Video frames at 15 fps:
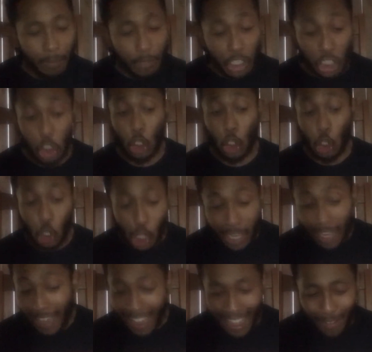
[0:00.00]
Just look
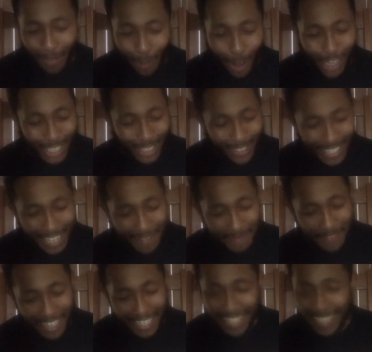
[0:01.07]
at rostering him
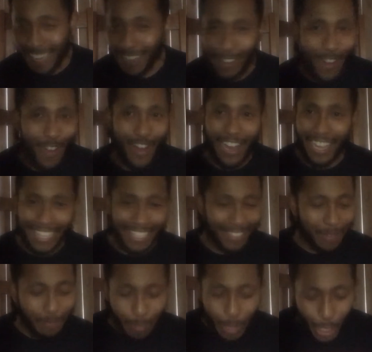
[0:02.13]
because, again, you're going against the
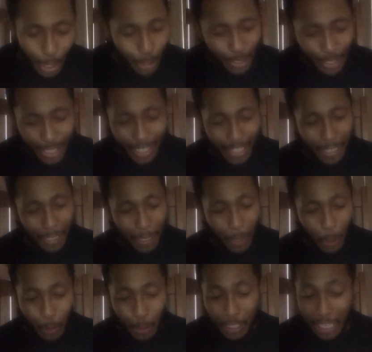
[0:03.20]
Bills,
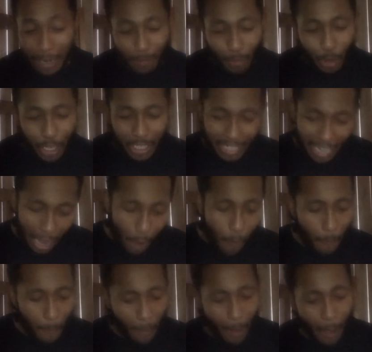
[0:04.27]
who seem pretty
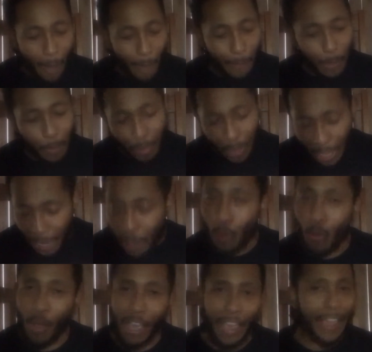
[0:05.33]
stout. You're playing
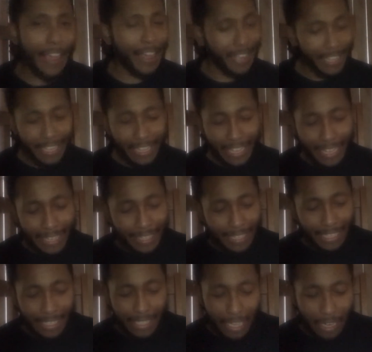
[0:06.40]
away.
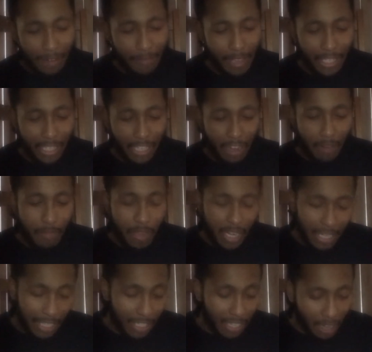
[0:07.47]
It's gonna
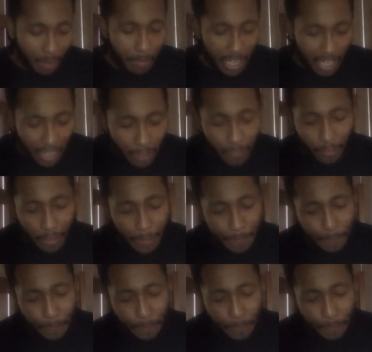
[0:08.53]
be different.